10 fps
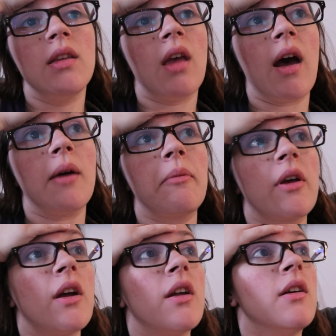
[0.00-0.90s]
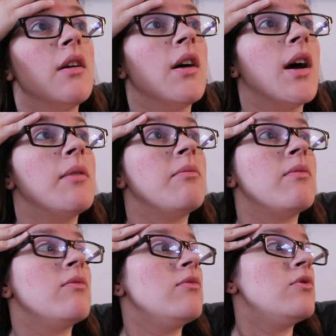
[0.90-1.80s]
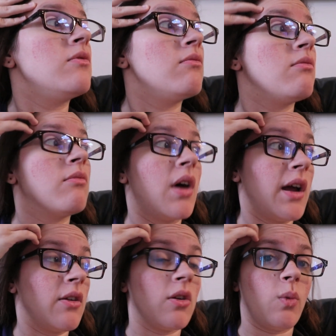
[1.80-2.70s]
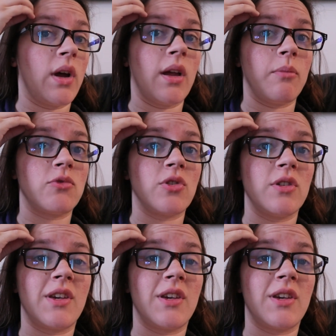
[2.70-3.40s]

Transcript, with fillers: yeah, I'm gonna... I'm I don't know why I'm trying to